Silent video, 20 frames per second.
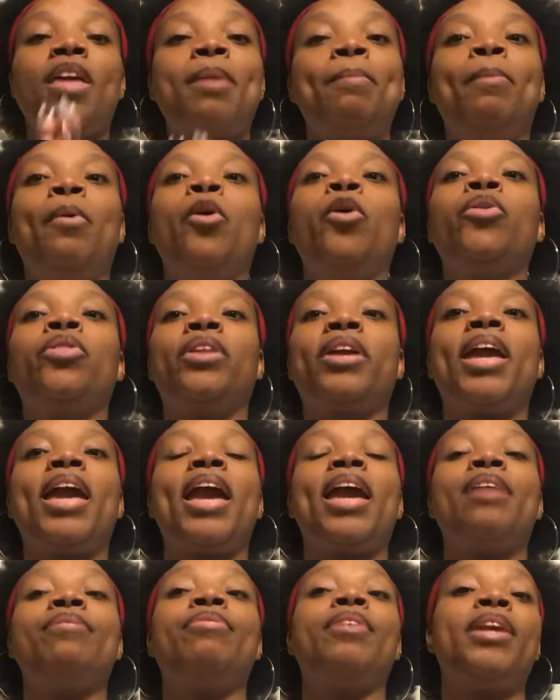they both
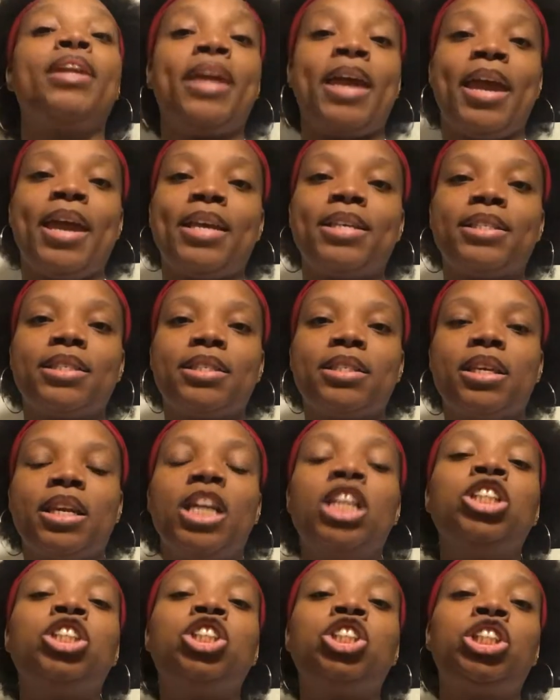gave an S
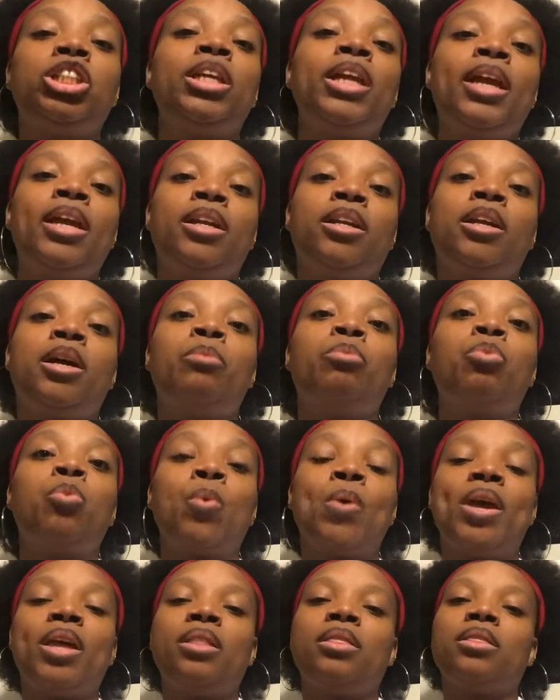and she ended up
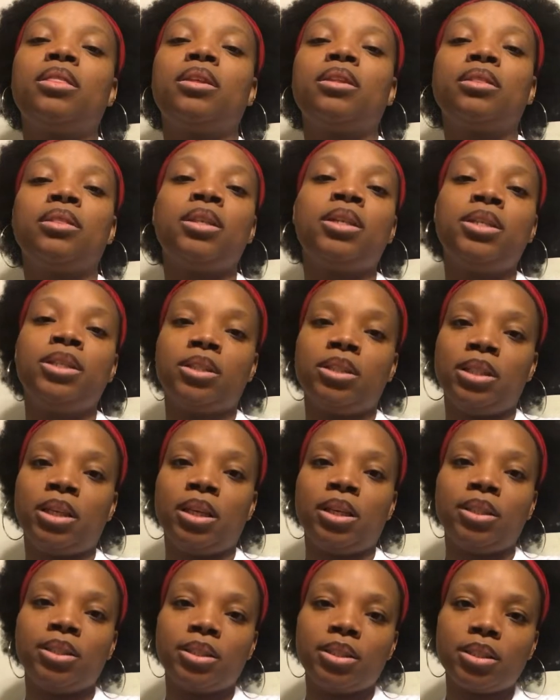with the
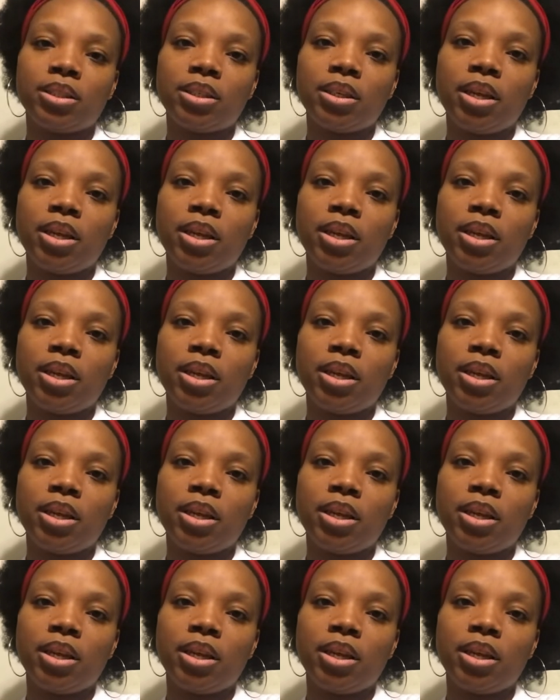disease.